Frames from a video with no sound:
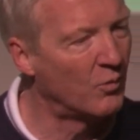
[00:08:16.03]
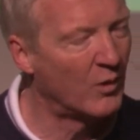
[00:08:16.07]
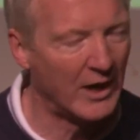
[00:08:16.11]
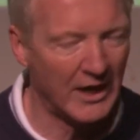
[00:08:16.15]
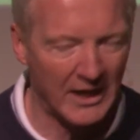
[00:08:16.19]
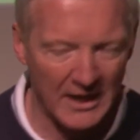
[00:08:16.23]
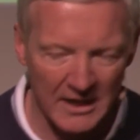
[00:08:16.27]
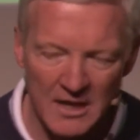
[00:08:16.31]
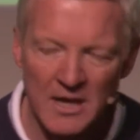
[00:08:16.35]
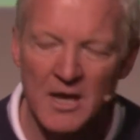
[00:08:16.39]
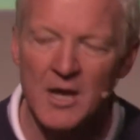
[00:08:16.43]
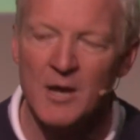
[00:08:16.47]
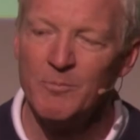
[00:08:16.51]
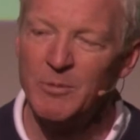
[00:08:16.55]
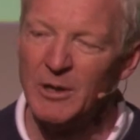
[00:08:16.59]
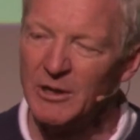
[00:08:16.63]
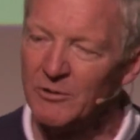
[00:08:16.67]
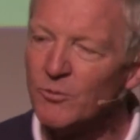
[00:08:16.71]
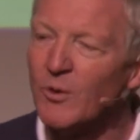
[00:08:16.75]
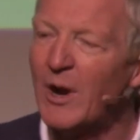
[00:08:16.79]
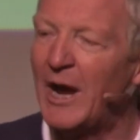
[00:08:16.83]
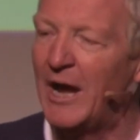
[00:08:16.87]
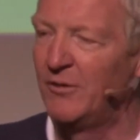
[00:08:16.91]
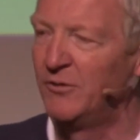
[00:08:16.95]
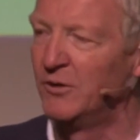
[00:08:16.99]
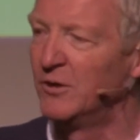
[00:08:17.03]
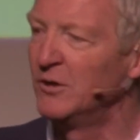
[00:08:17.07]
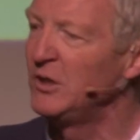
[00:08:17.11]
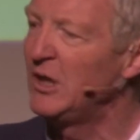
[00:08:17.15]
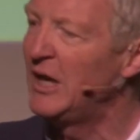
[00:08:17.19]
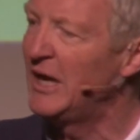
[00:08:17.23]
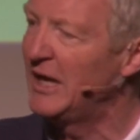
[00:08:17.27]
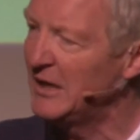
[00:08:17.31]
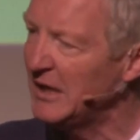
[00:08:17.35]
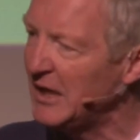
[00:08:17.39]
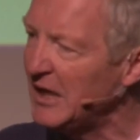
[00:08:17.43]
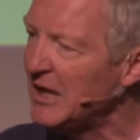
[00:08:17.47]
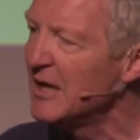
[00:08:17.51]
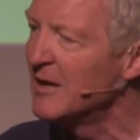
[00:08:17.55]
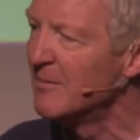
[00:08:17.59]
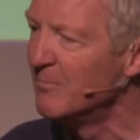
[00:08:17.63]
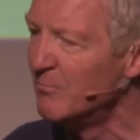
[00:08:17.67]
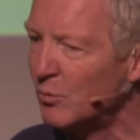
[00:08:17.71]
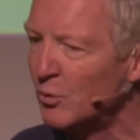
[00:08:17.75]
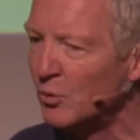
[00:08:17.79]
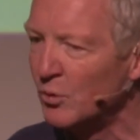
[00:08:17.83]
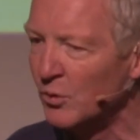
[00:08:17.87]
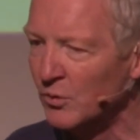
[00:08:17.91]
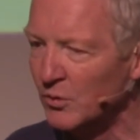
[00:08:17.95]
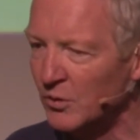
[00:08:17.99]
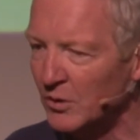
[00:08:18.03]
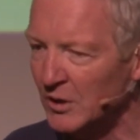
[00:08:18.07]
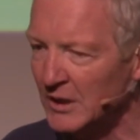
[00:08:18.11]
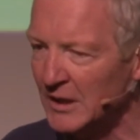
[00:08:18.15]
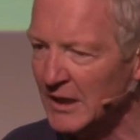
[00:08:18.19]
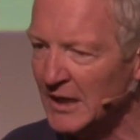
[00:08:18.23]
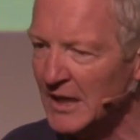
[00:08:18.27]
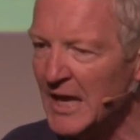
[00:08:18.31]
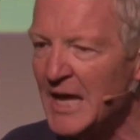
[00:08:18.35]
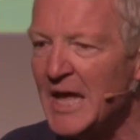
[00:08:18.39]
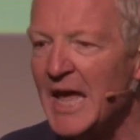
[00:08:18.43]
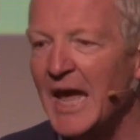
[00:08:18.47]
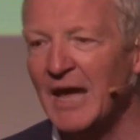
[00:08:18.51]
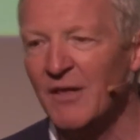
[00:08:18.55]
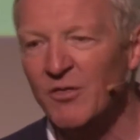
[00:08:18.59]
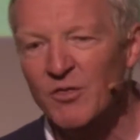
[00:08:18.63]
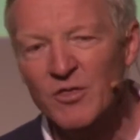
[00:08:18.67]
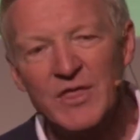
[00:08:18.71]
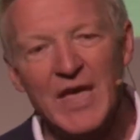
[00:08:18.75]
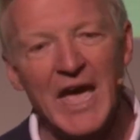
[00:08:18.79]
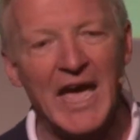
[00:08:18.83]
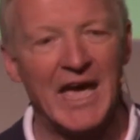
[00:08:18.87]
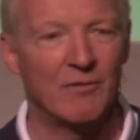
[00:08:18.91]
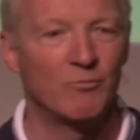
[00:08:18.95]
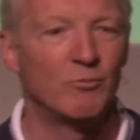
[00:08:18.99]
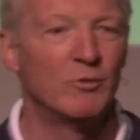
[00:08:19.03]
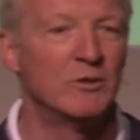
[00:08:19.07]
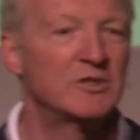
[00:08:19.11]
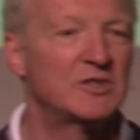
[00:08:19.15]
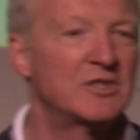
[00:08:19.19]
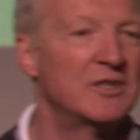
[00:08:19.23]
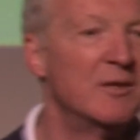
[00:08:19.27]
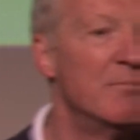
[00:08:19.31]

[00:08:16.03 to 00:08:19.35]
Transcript: way, but rather let Him rule. And that was